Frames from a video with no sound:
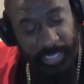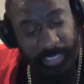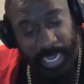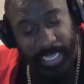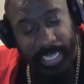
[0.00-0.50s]

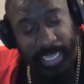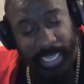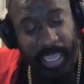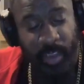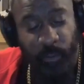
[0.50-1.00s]
like he
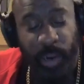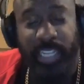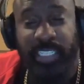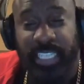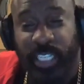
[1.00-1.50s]
really
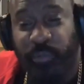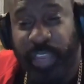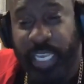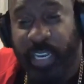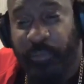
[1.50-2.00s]

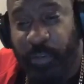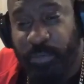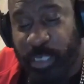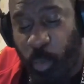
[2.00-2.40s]
disfigured from some